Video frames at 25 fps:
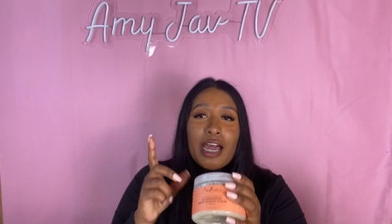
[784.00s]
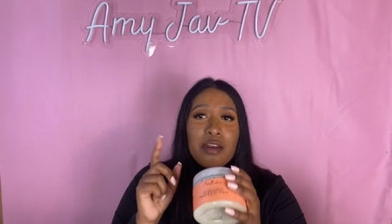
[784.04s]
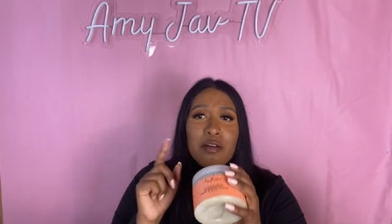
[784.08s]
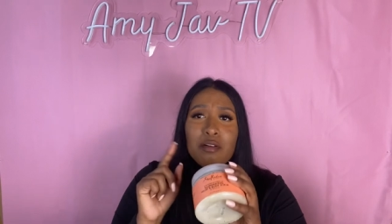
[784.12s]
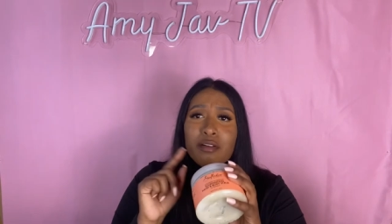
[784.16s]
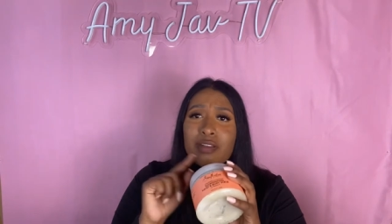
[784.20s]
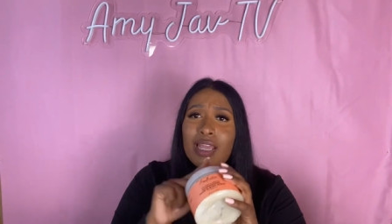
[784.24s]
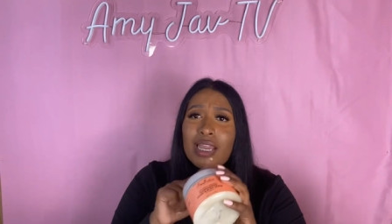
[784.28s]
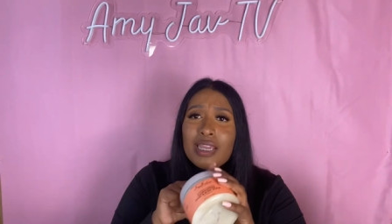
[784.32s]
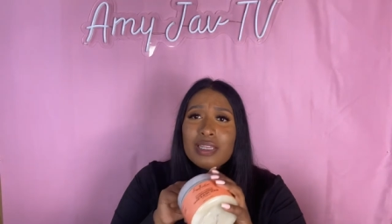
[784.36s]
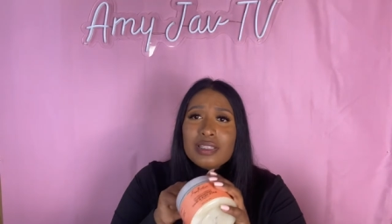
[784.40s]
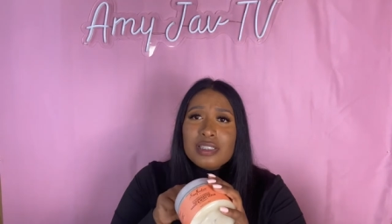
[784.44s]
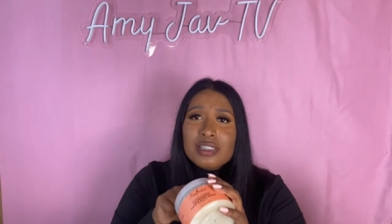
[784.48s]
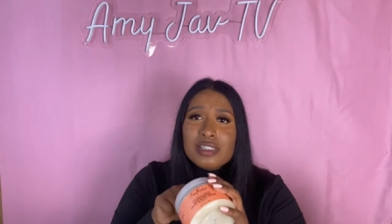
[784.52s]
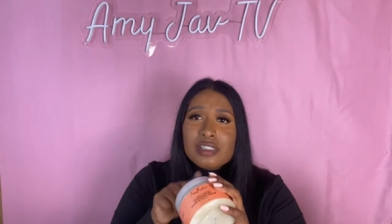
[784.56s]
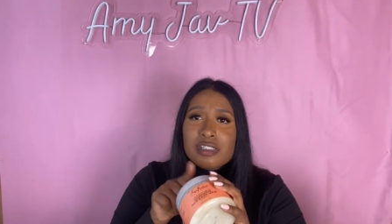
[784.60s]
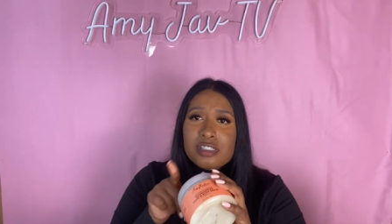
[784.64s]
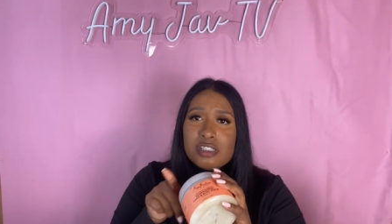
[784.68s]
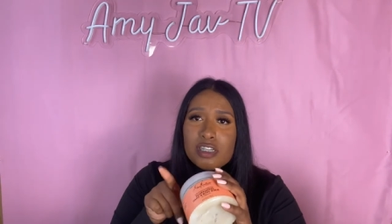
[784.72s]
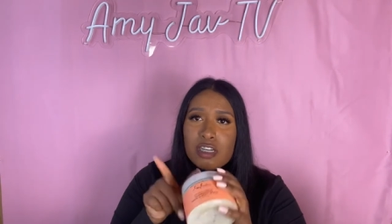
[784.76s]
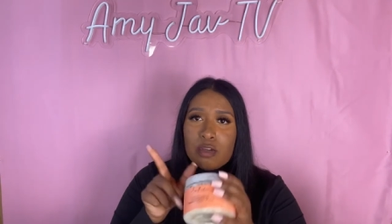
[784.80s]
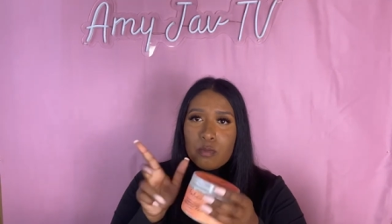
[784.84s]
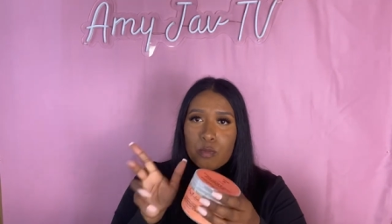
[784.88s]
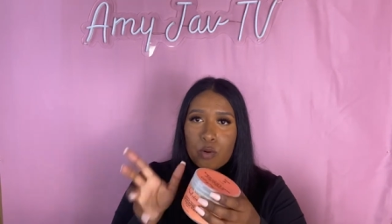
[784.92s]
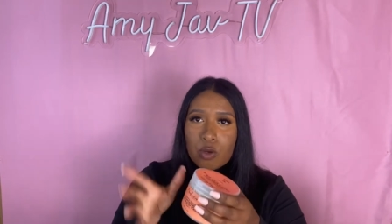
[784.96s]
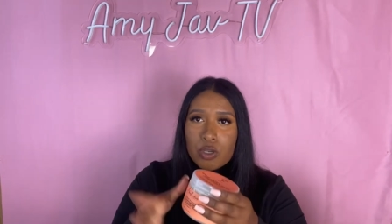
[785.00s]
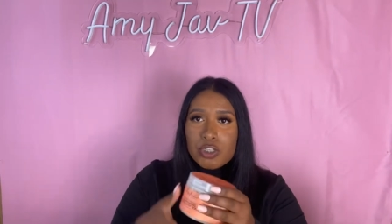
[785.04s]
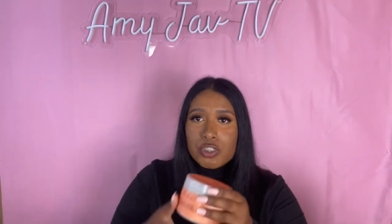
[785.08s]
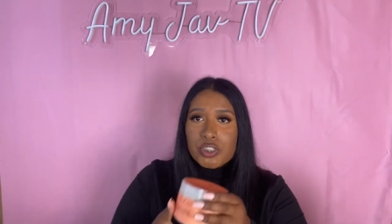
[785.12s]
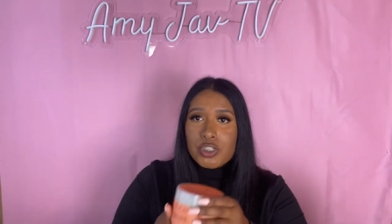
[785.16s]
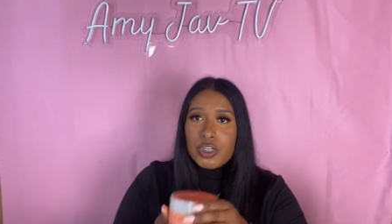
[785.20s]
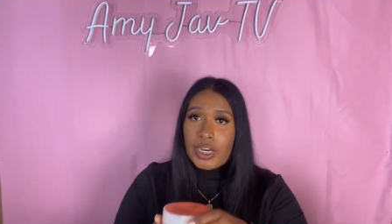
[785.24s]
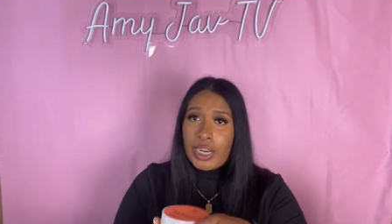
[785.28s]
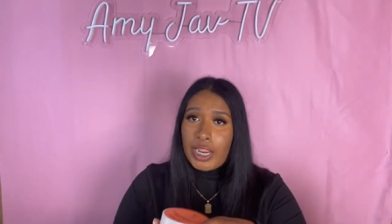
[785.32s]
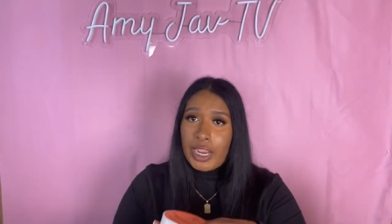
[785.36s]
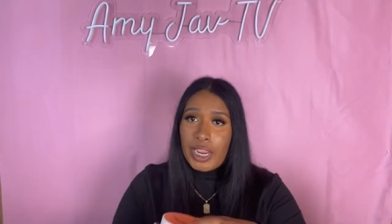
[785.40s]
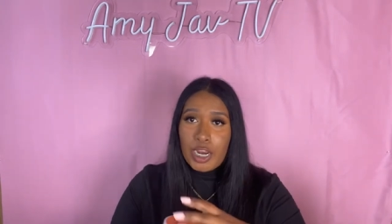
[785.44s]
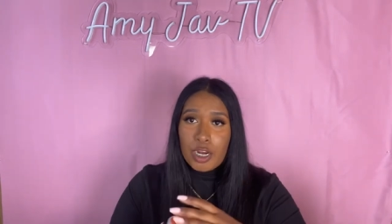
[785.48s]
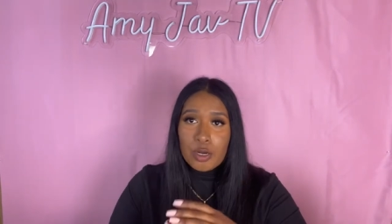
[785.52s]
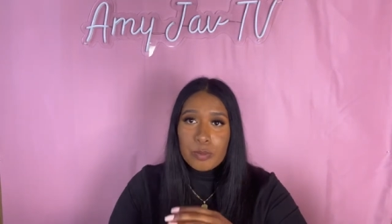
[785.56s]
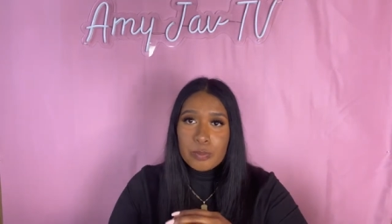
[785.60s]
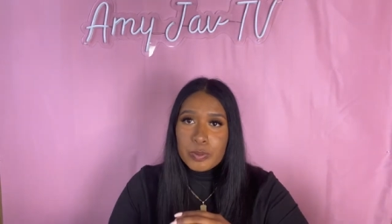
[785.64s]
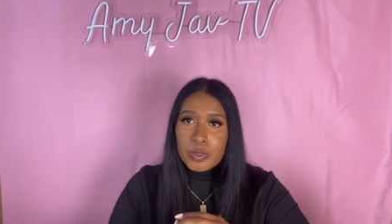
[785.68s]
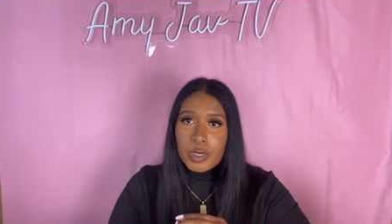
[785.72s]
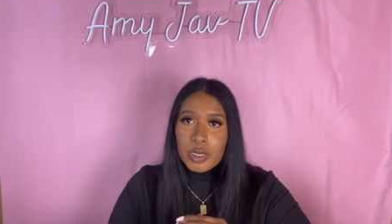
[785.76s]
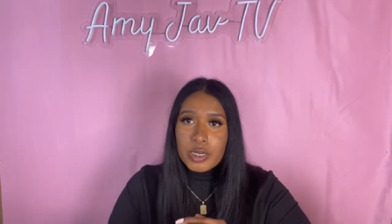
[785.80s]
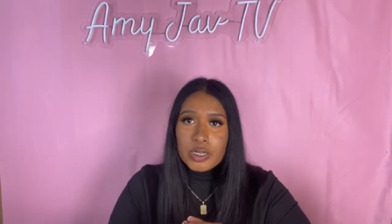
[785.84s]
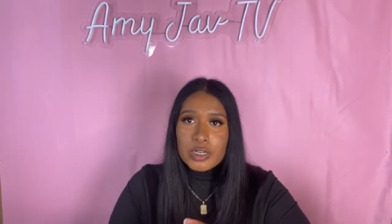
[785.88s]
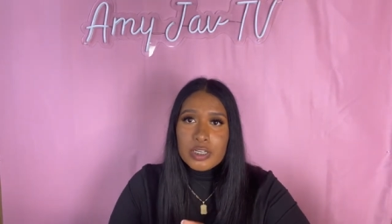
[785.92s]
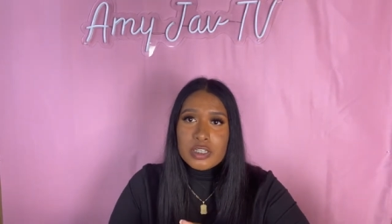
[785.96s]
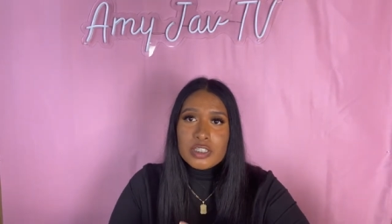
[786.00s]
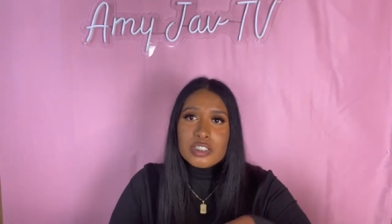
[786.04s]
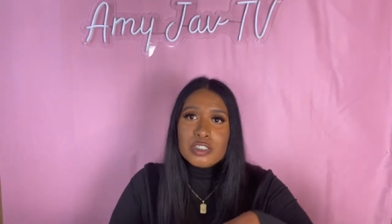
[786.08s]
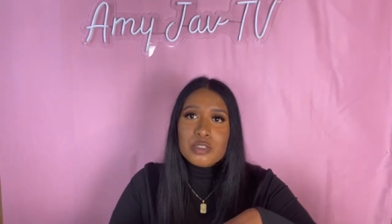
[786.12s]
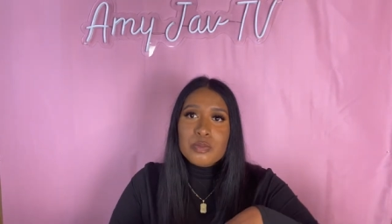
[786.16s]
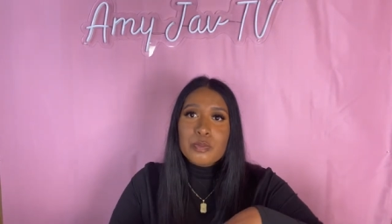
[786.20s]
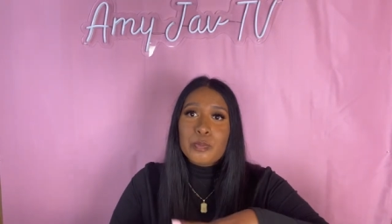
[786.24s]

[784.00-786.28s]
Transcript: don't like the Shea Moisture hair products,